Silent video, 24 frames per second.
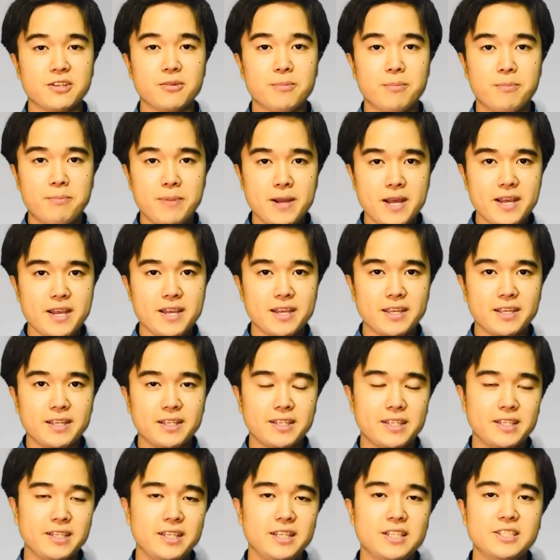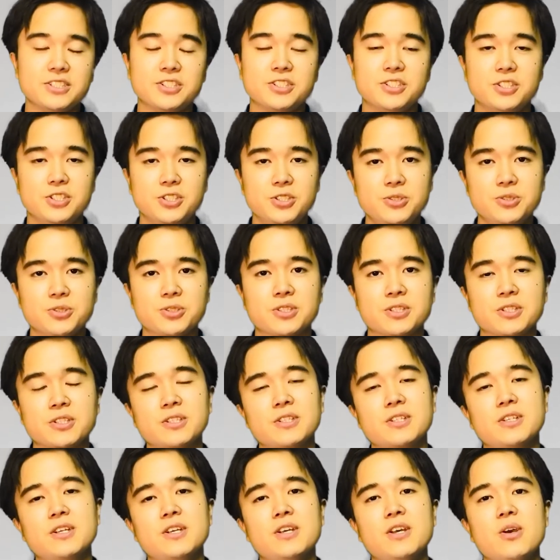goodbye is used
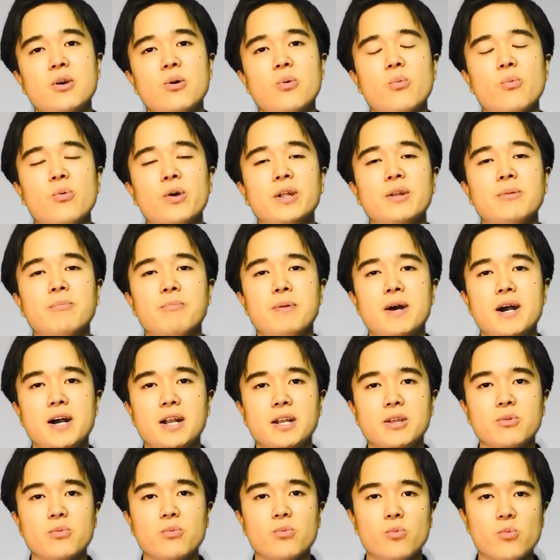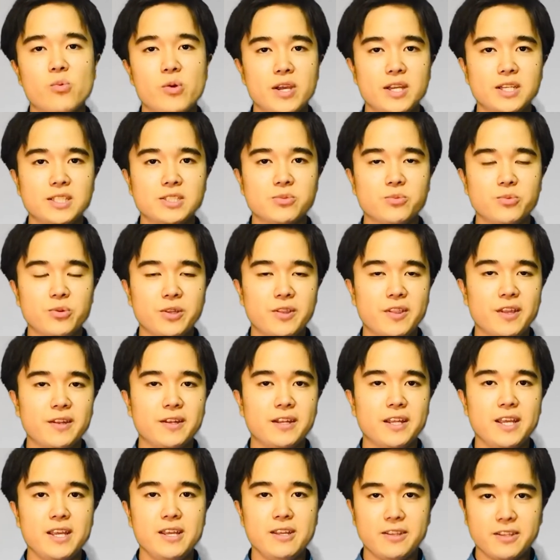when parting ways with
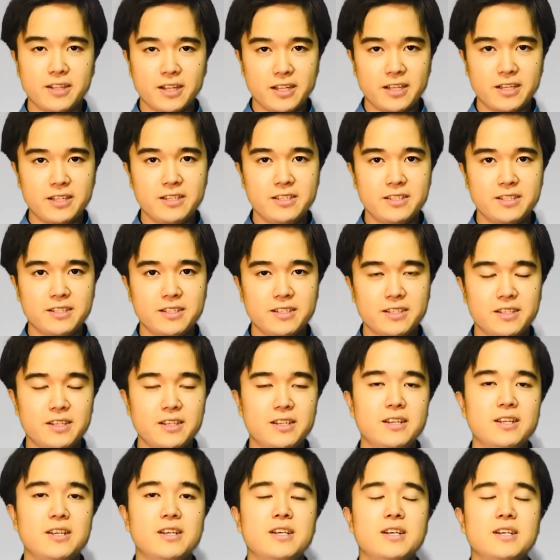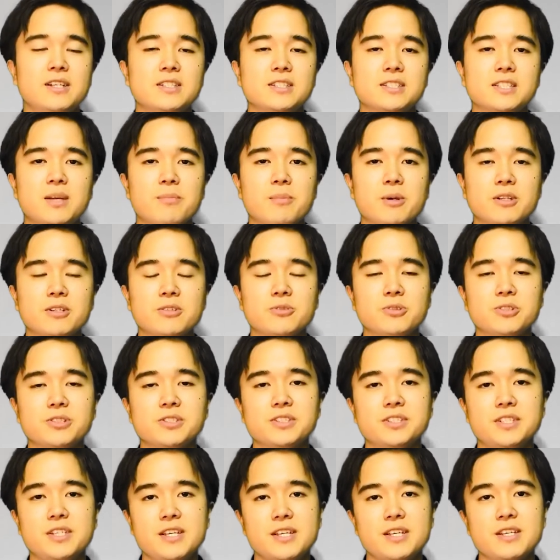an elderly, someone who is
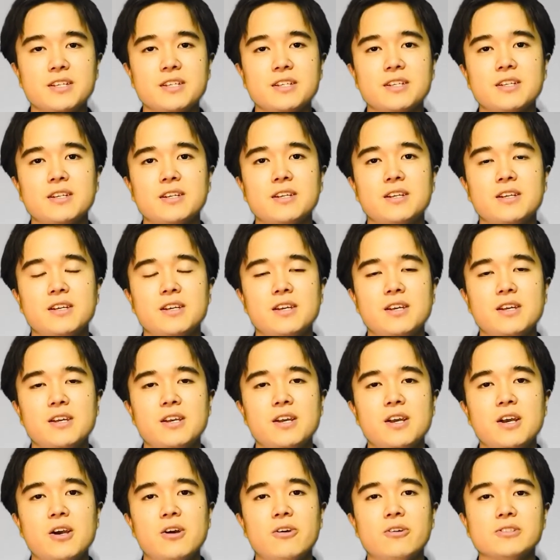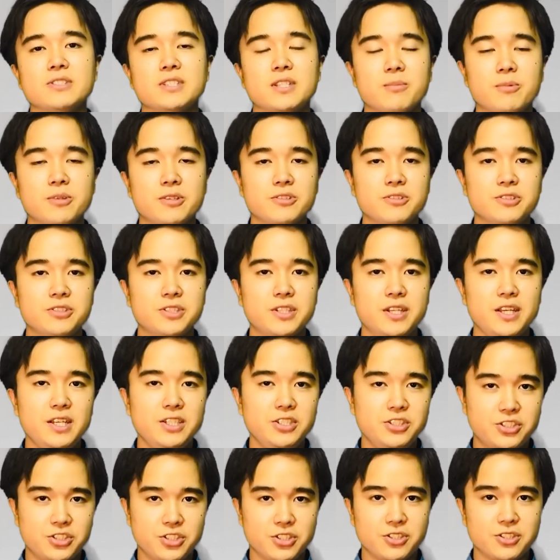sick, or someone who is
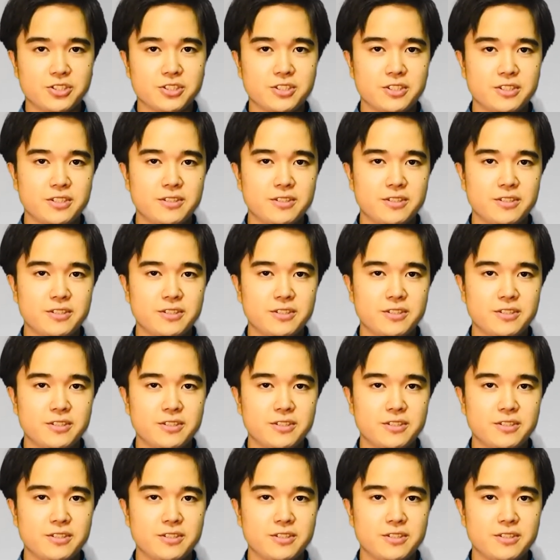injured.